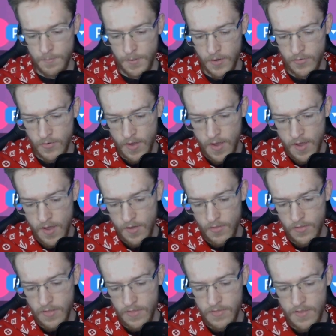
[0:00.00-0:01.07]
Because
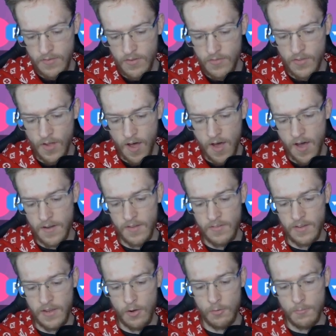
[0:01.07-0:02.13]
this is the
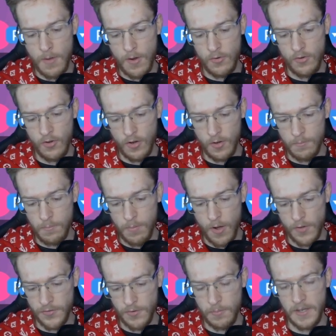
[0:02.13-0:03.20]
hardest guild mode you can
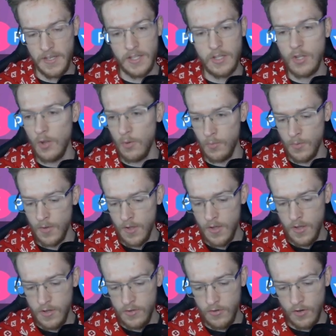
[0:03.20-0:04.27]
possibly do.
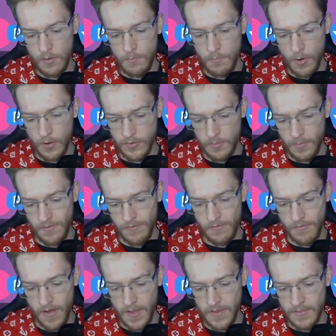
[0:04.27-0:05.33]
You can possibly
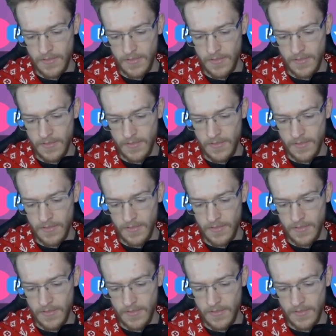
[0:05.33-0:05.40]
fight.